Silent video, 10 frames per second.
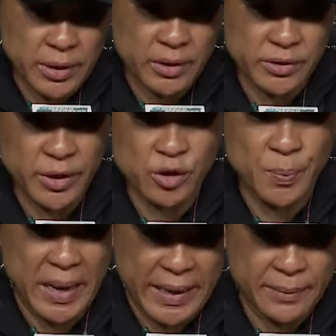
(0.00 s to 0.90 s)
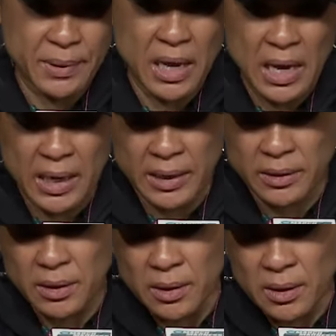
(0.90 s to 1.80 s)
There's pain
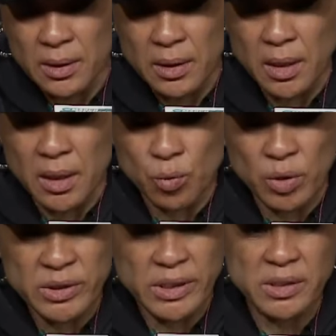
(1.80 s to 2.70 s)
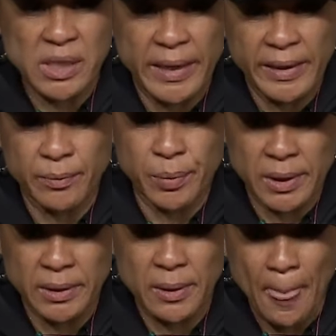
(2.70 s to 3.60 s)
behind what she's saying,
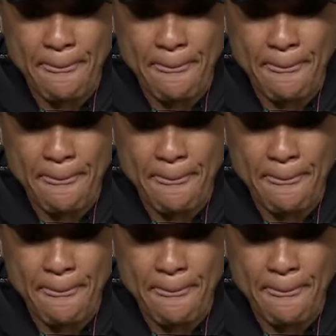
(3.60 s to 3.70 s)
but